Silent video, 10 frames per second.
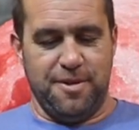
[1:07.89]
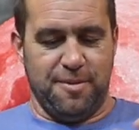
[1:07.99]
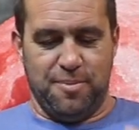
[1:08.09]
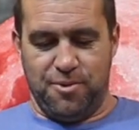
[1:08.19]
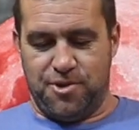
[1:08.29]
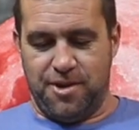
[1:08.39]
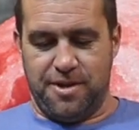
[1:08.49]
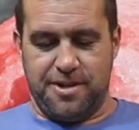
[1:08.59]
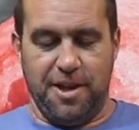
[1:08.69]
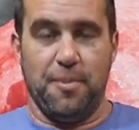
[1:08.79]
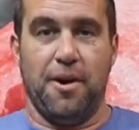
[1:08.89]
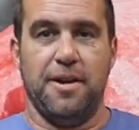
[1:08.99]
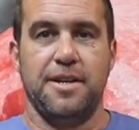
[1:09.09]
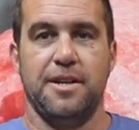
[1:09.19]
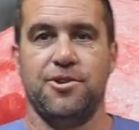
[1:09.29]
you know, bullshit
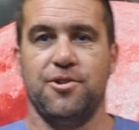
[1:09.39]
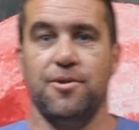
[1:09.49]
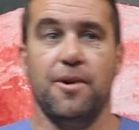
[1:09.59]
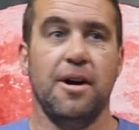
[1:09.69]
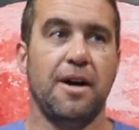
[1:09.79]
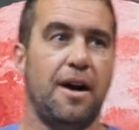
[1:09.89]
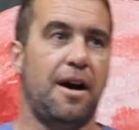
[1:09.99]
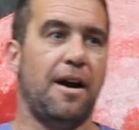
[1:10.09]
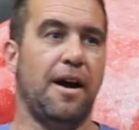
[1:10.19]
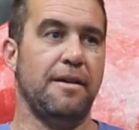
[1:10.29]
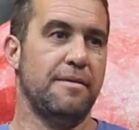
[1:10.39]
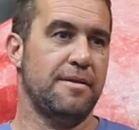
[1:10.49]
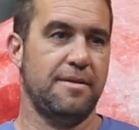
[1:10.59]
slip-on tennis shoe, all right,